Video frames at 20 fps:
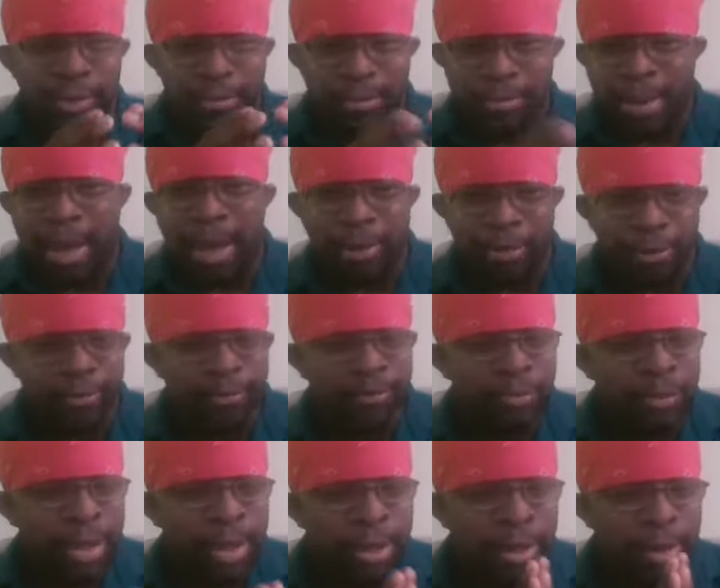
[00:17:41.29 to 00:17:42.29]
Matter,
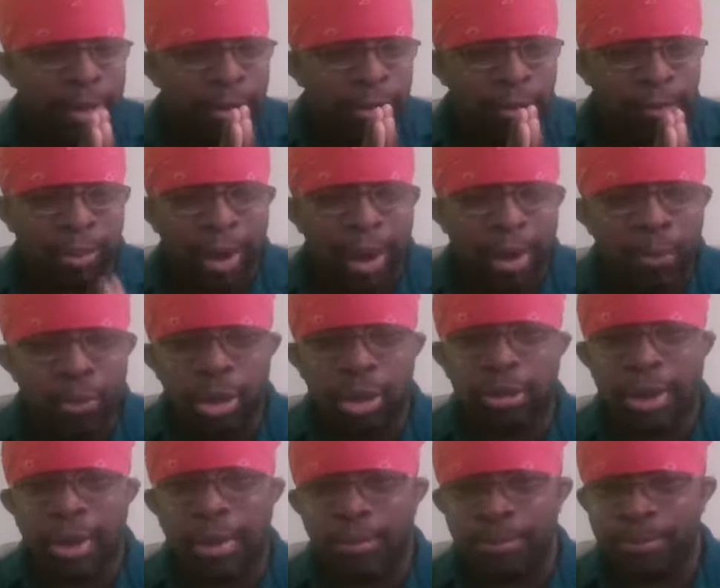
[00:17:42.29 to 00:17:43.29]
the problem with
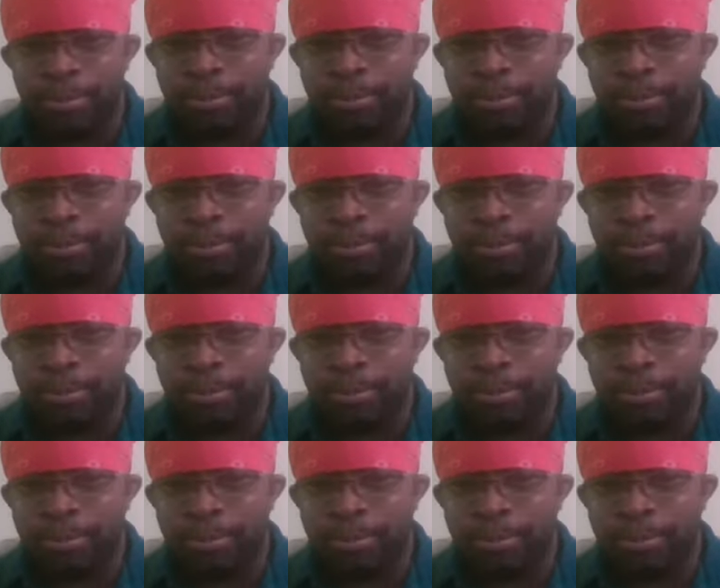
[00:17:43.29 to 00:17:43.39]
them